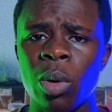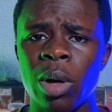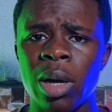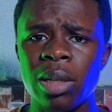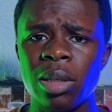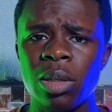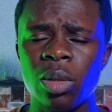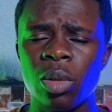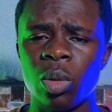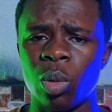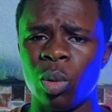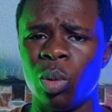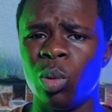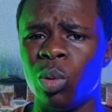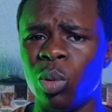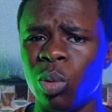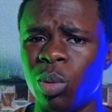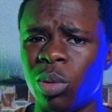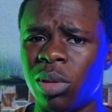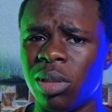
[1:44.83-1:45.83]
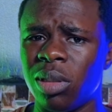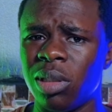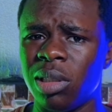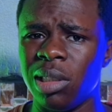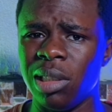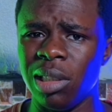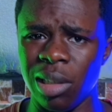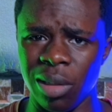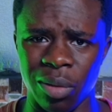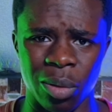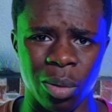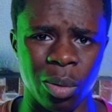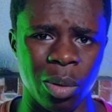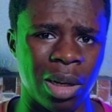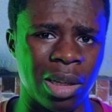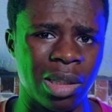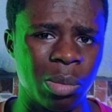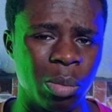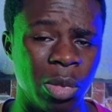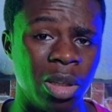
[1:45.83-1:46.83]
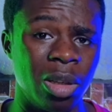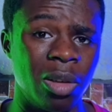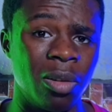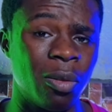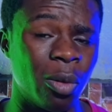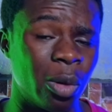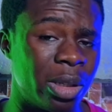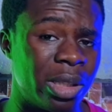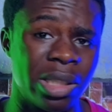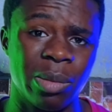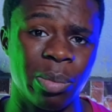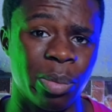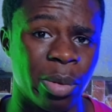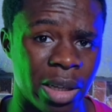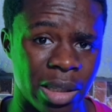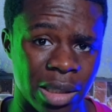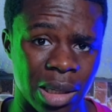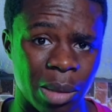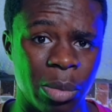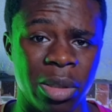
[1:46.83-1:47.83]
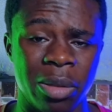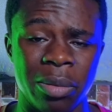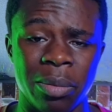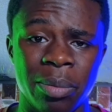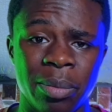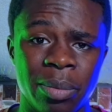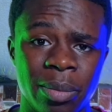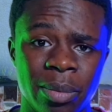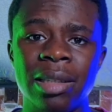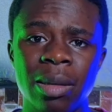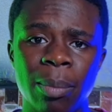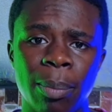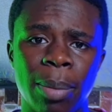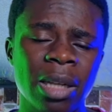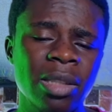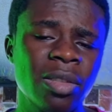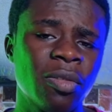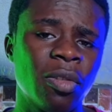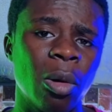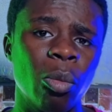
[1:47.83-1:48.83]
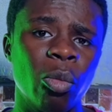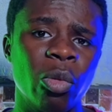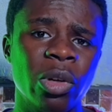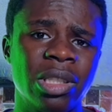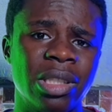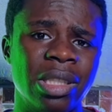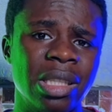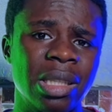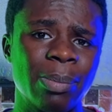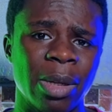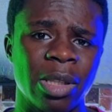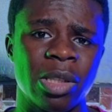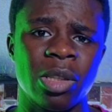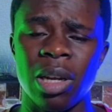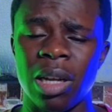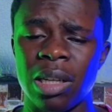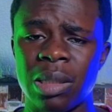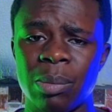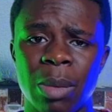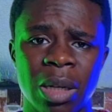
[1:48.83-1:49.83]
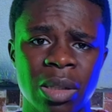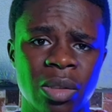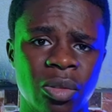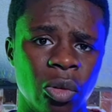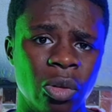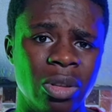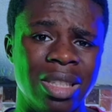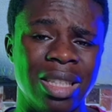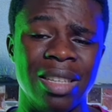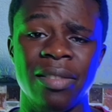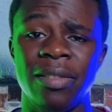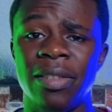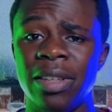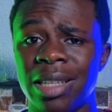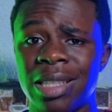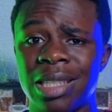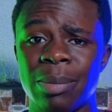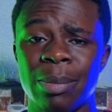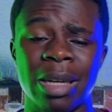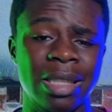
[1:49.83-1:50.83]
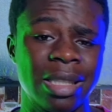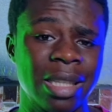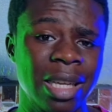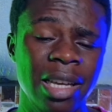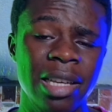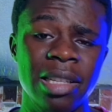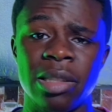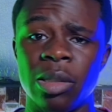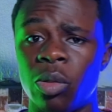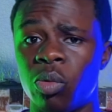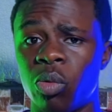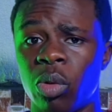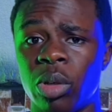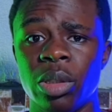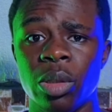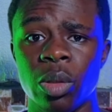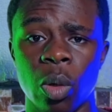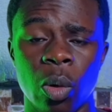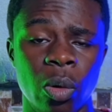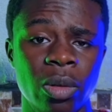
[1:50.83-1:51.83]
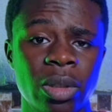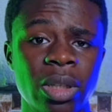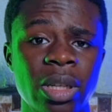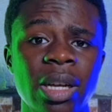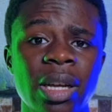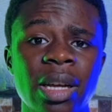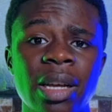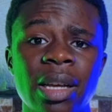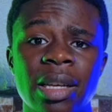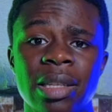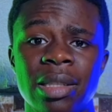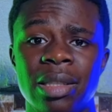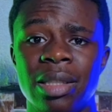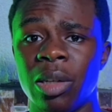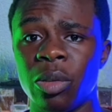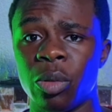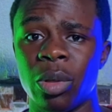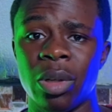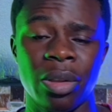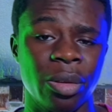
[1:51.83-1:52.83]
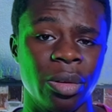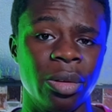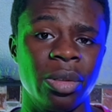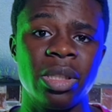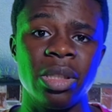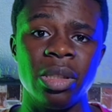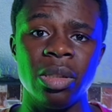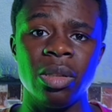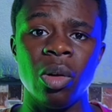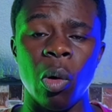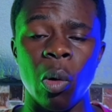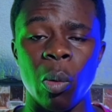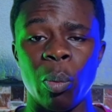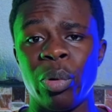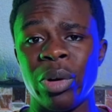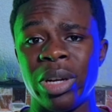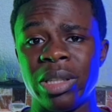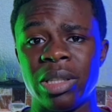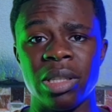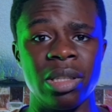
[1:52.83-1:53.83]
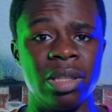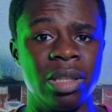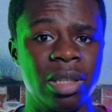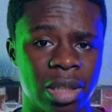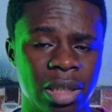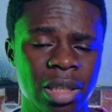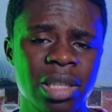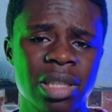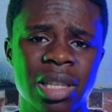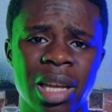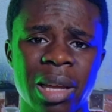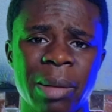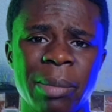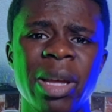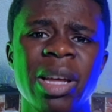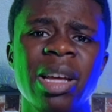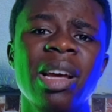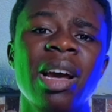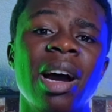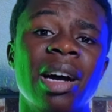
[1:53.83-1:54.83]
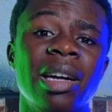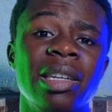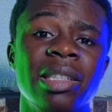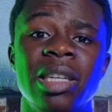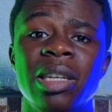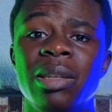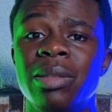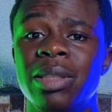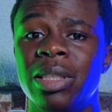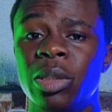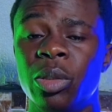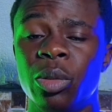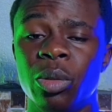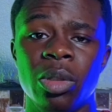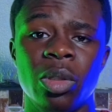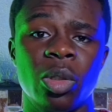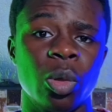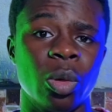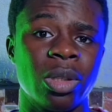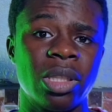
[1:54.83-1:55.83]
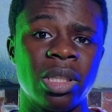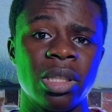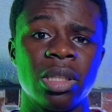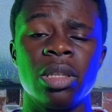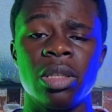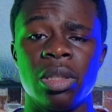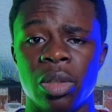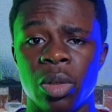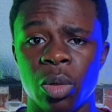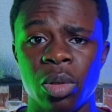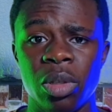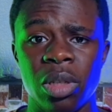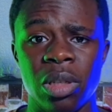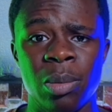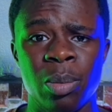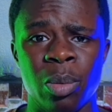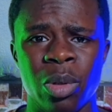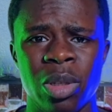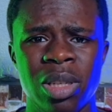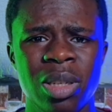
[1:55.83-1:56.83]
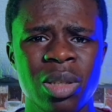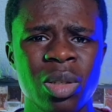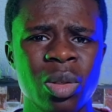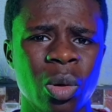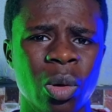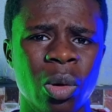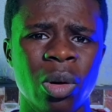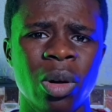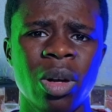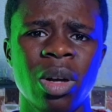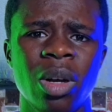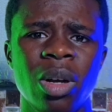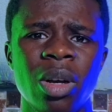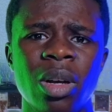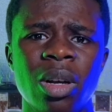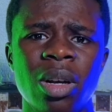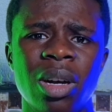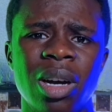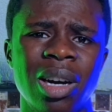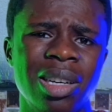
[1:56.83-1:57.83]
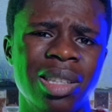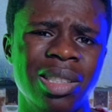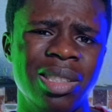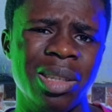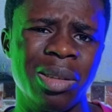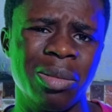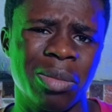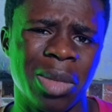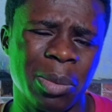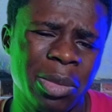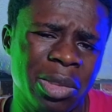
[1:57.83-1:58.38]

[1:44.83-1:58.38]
quite good if you ask me for this price. And the platform which this particular smartphone, the Infinix Smart 8, is running on is the Android 13 operating system and the Unisoc T606 processor, and the